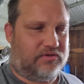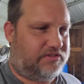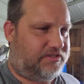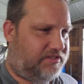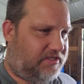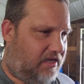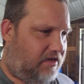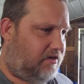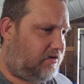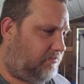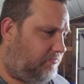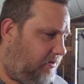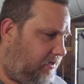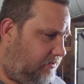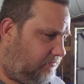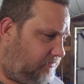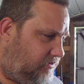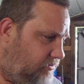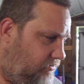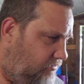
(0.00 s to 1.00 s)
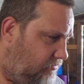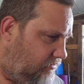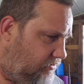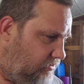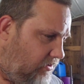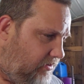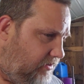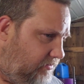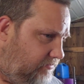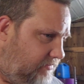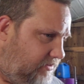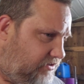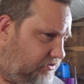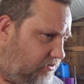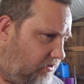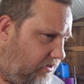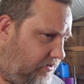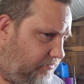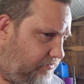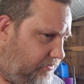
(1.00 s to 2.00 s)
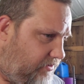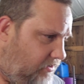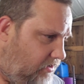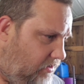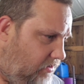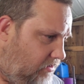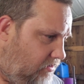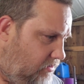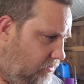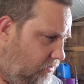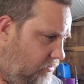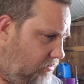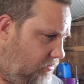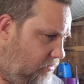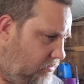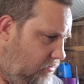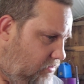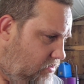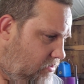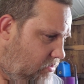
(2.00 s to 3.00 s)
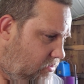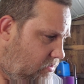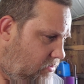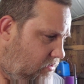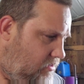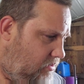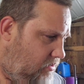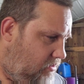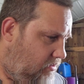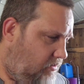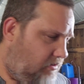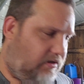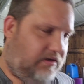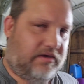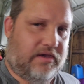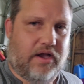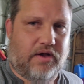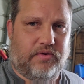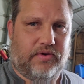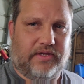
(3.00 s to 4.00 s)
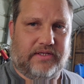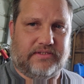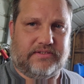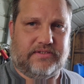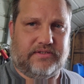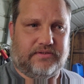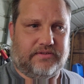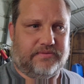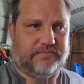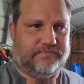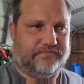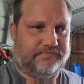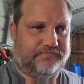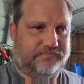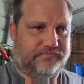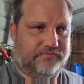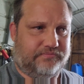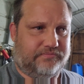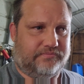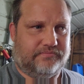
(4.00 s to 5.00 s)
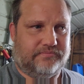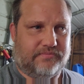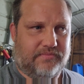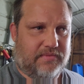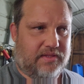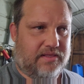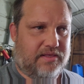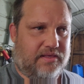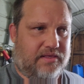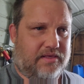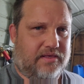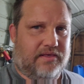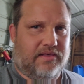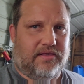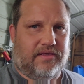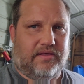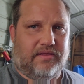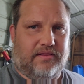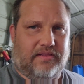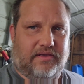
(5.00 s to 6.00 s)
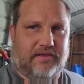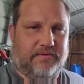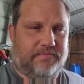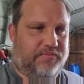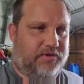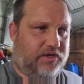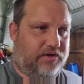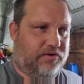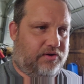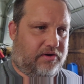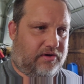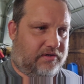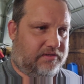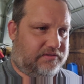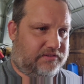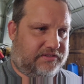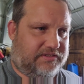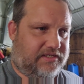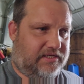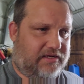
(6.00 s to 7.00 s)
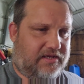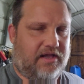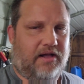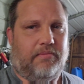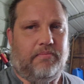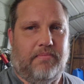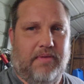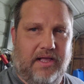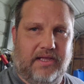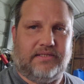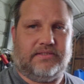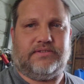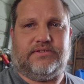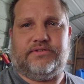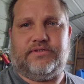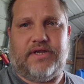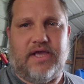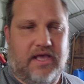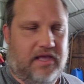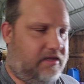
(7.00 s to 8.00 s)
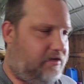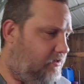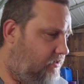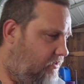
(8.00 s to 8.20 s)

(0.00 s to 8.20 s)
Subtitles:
suck, man. I'm just going to be straight with y'all. You can go into the computer and just hit a couple buttons, you're done.